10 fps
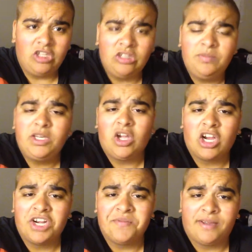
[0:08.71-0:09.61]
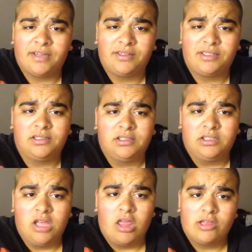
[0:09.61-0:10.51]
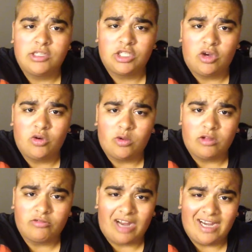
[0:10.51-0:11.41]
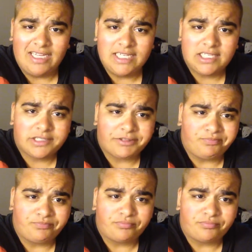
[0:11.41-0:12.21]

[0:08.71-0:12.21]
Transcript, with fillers: I'm going to be talking about the Stonewall riots